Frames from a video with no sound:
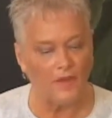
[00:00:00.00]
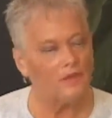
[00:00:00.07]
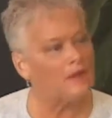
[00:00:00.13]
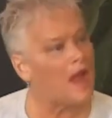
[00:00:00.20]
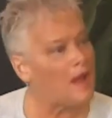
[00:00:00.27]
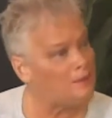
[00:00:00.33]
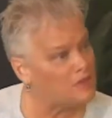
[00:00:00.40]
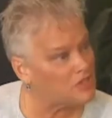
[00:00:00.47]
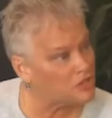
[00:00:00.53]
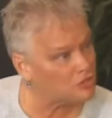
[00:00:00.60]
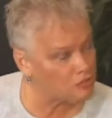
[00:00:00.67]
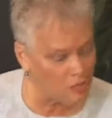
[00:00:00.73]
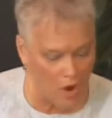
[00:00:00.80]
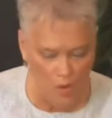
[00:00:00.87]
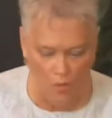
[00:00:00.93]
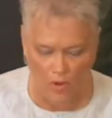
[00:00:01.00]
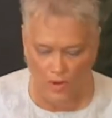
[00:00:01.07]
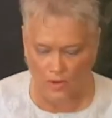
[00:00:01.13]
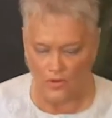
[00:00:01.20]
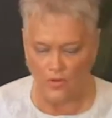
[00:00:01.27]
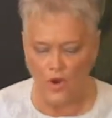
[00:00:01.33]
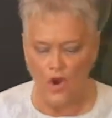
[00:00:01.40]
Thomas
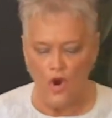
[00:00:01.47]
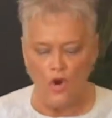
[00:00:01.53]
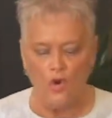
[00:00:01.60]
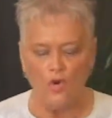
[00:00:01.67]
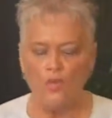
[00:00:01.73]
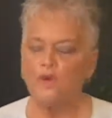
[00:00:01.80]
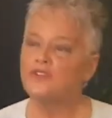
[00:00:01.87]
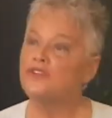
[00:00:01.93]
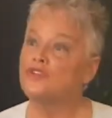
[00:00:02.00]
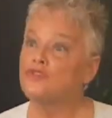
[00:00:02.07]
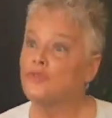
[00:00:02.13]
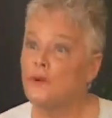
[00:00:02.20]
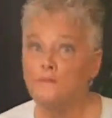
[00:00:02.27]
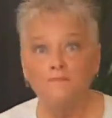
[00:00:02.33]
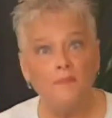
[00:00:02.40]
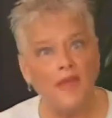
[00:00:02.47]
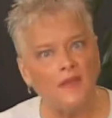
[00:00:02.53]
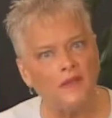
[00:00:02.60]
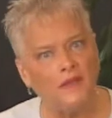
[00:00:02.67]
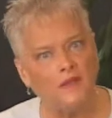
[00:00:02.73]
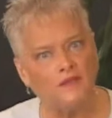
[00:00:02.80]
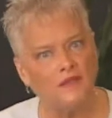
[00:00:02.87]
Troward, who was a
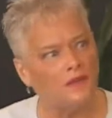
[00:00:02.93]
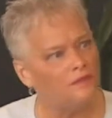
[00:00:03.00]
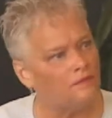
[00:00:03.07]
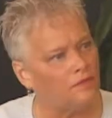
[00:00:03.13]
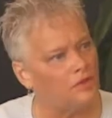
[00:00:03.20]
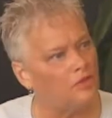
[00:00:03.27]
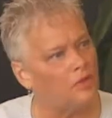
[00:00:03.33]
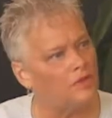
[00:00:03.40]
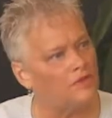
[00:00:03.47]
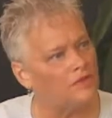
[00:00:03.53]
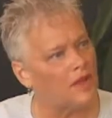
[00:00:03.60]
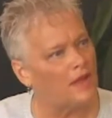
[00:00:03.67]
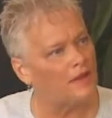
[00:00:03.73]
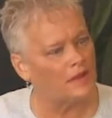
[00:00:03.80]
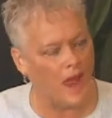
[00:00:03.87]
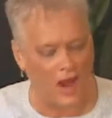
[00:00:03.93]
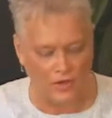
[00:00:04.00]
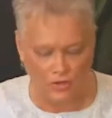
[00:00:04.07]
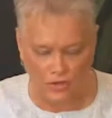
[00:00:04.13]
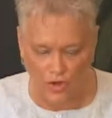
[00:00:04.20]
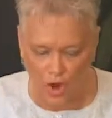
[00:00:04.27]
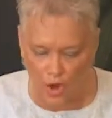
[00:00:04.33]
tremendous influence on
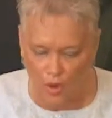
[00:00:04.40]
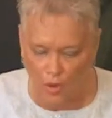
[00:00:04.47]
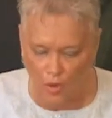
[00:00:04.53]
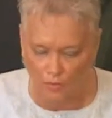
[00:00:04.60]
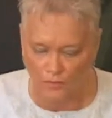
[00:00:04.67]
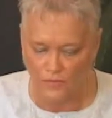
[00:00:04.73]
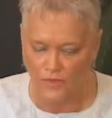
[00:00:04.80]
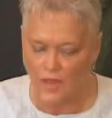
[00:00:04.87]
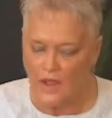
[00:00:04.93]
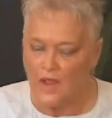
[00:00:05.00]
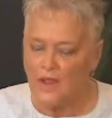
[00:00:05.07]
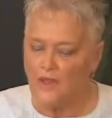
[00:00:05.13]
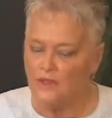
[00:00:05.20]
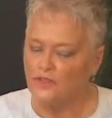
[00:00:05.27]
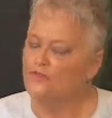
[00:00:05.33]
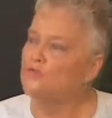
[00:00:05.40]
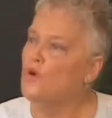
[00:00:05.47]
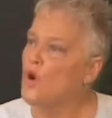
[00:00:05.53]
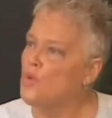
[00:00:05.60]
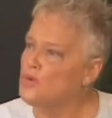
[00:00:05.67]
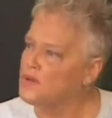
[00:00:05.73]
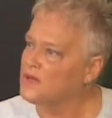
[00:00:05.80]
Dr. Holmes,
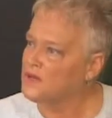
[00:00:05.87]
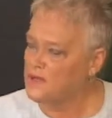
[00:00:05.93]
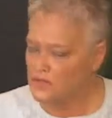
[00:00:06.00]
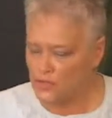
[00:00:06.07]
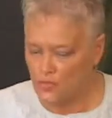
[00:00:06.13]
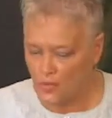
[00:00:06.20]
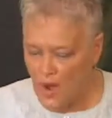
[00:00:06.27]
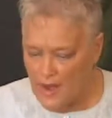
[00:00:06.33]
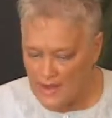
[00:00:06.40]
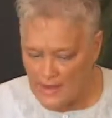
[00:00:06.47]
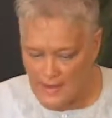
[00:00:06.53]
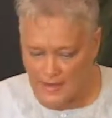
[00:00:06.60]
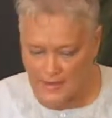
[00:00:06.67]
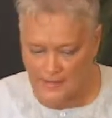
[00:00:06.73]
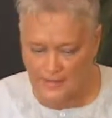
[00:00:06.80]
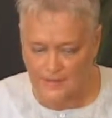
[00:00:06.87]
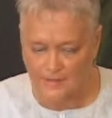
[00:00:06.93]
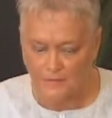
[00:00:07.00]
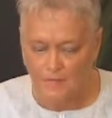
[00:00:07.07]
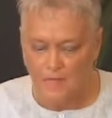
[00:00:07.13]
wrote in his writings